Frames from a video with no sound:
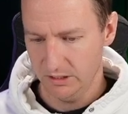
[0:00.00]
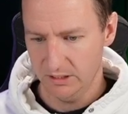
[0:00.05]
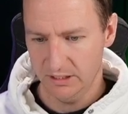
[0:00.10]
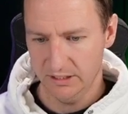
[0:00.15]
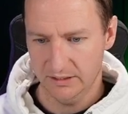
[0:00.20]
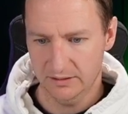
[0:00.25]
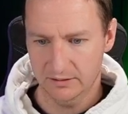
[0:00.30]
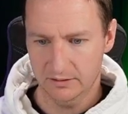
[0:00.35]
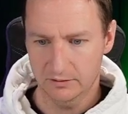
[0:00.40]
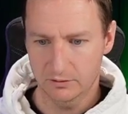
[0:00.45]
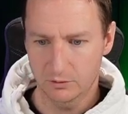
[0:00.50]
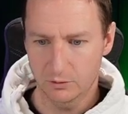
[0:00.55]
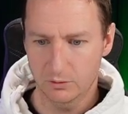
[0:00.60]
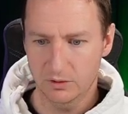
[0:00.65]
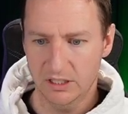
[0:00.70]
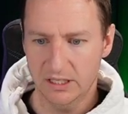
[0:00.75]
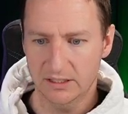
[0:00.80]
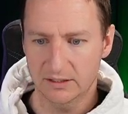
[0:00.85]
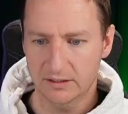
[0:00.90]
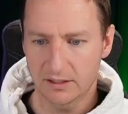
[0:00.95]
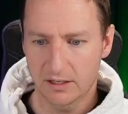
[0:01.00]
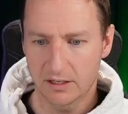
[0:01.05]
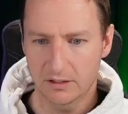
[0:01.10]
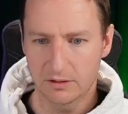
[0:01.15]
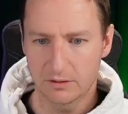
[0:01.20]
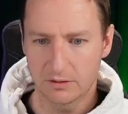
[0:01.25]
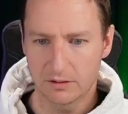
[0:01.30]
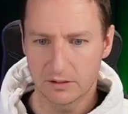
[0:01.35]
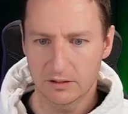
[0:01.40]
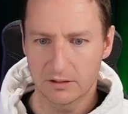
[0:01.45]
let's do the
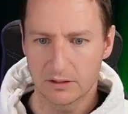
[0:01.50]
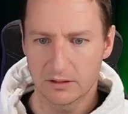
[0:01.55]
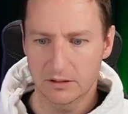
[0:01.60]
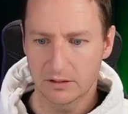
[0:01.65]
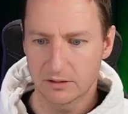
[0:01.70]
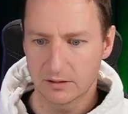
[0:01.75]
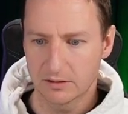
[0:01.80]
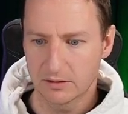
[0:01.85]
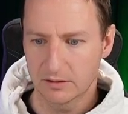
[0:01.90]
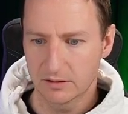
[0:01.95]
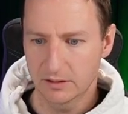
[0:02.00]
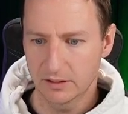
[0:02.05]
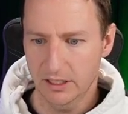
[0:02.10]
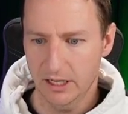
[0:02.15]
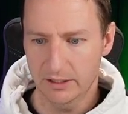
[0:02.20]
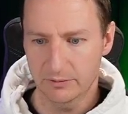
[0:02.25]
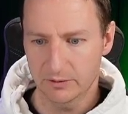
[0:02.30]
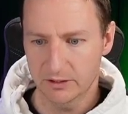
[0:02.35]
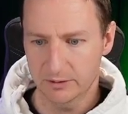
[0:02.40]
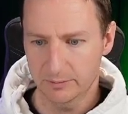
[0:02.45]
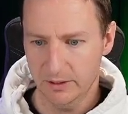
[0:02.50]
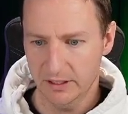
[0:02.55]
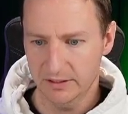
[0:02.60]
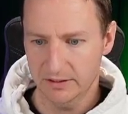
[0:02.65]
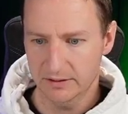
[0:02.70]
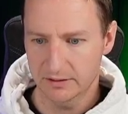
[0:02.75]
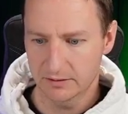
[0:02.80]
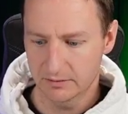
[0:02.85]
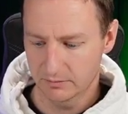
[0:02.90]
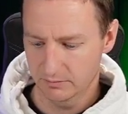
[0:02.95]
entire address
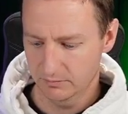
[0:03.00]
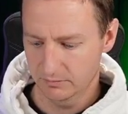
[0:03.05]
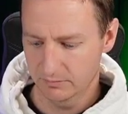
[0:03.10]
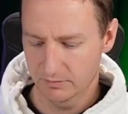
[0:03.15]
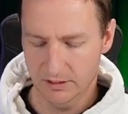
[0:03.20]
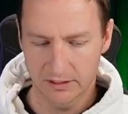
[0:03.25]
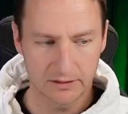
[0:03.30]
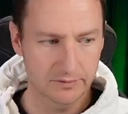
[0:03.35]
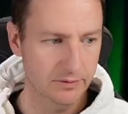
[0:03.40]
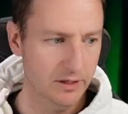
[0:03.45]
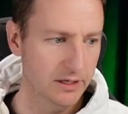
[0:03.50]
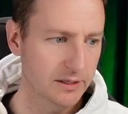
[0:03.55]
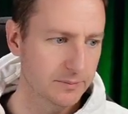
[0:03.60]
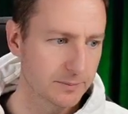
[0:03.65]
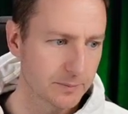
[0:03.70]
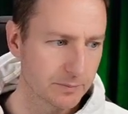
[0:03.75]
space. It's fine.